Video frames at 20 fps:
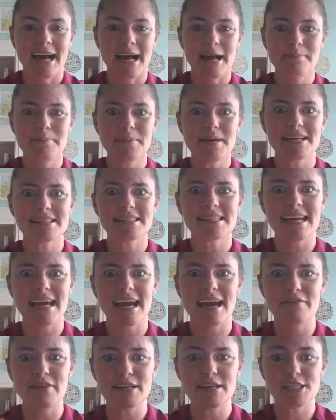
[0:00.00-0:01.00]
because I
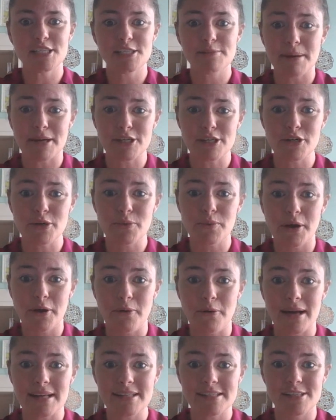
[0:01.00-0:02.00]
have a special
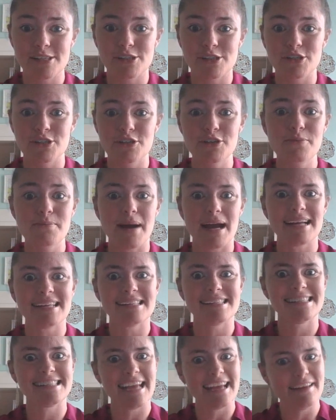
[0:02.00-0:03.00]
request to do my
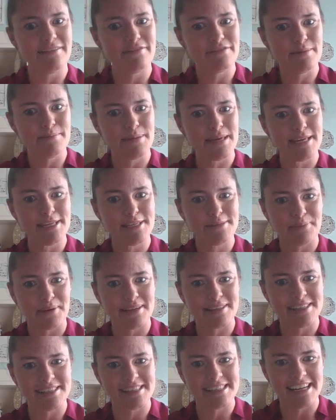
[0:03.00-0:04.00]
Save the Bees
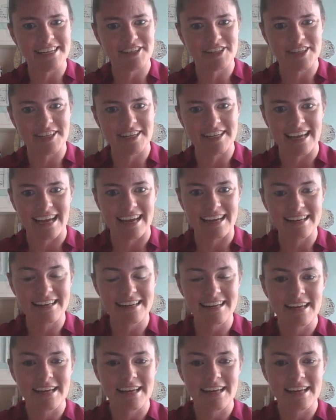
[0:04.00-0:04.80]
presentation again.